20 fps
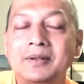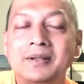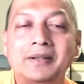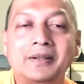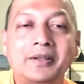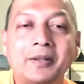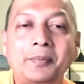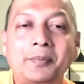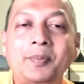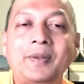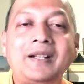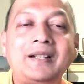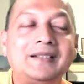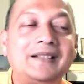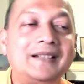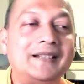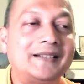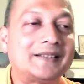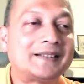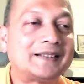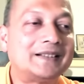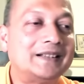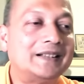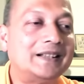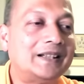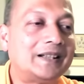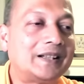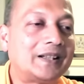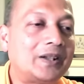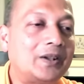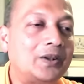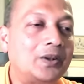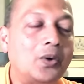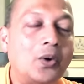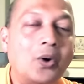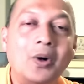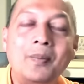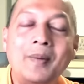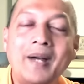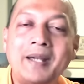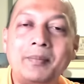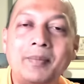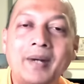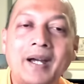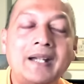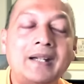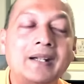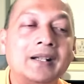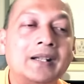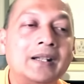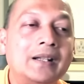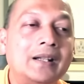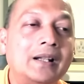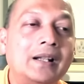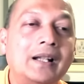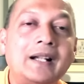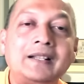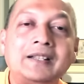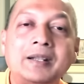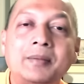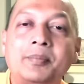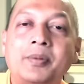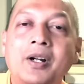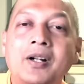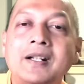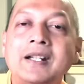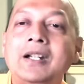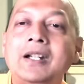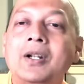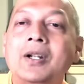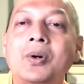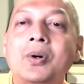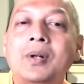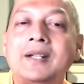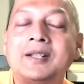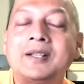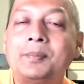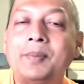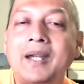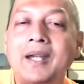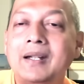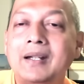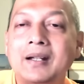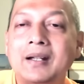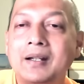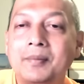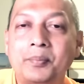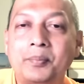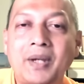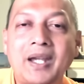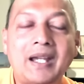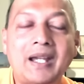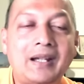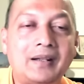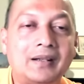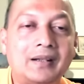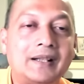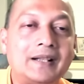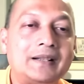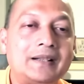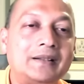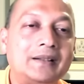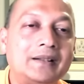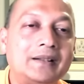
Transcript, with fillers: repeat this, oh my mind, let the body know its pain, let